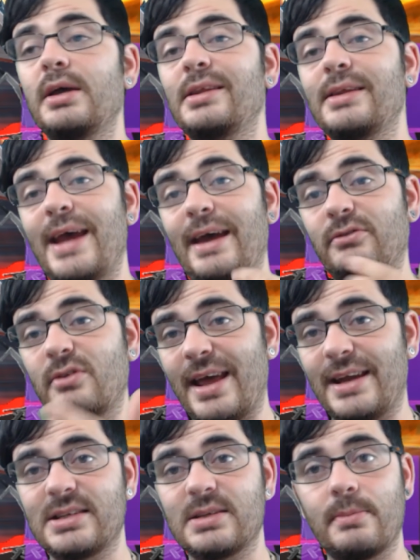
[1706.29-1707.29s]
Then after
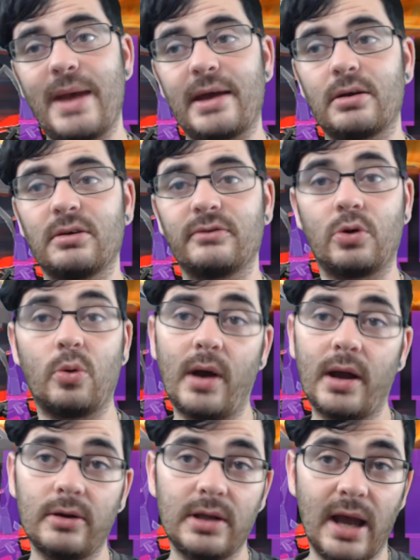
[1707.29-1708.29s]
that, it's a matter of
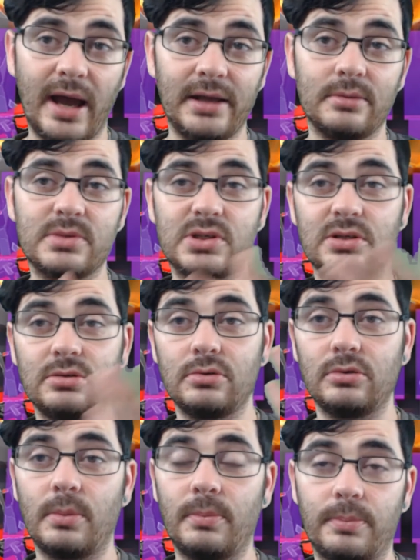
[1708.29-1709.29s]
acquiring items
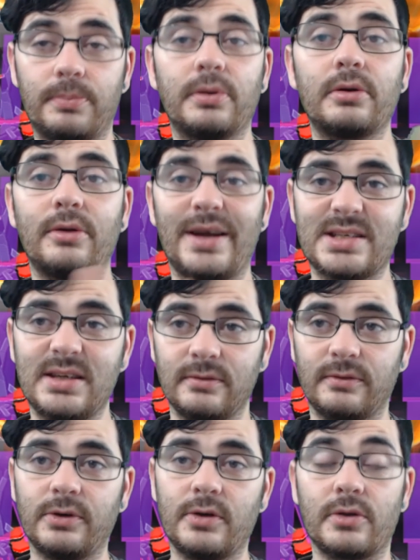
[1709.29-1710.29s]
to progress
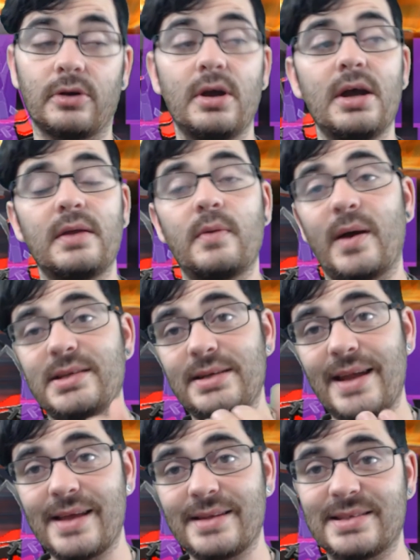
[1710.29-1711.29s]
even further. Now, I
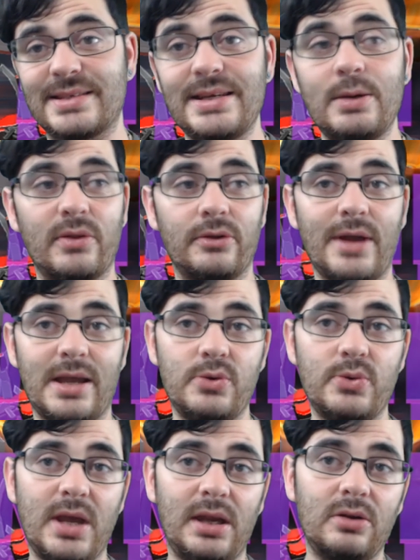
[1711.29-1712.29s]
did not see whether or not
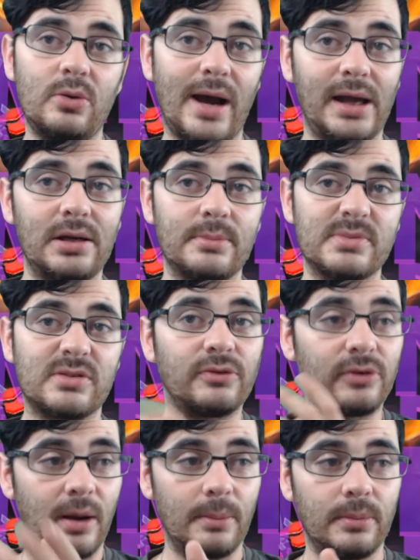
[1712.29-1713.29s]
you get new items
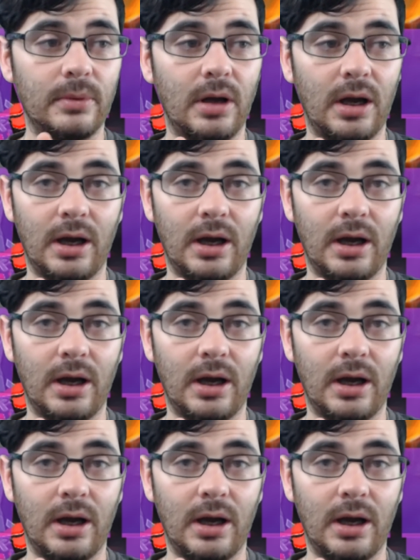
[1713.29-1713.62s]
from,